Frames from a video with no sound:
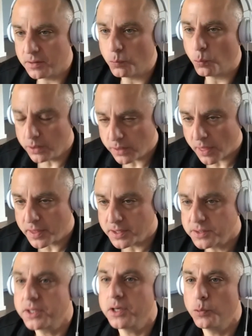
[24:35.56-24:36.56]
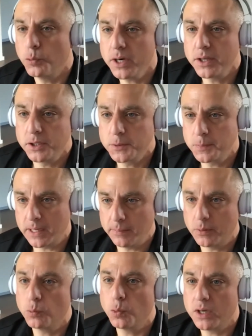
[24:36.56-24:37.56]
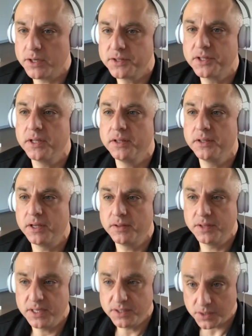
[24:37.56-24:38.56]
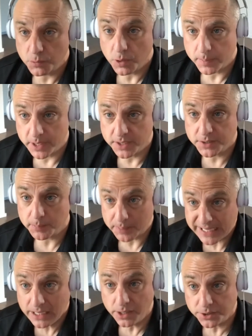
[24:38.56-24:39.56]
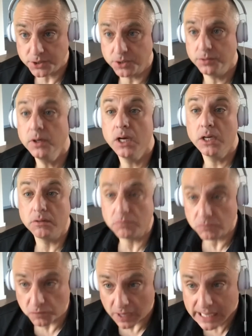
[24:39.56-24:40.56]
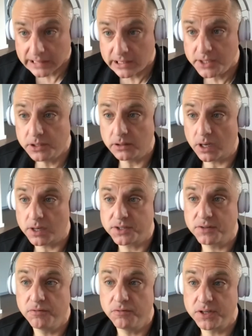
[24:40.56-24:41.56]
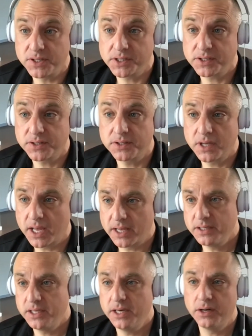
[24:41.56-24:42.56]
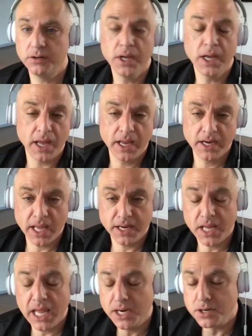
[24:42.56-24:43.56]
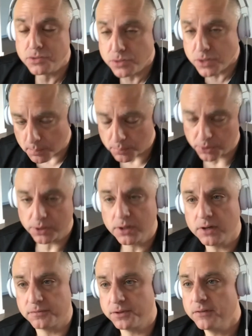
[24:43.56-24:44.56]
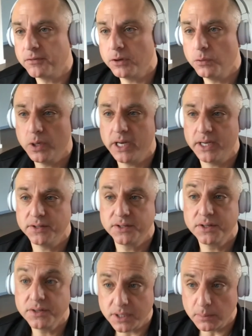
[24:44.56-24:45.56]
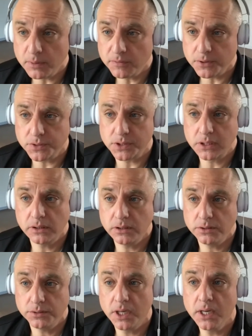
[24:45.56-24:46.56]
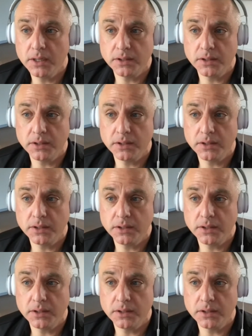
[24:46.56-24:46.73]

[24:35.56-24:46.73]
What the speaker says: one of the things that you'd written in this paper was that these UAPs appear to violate the laws in physics, in a number of different ways. Some of those include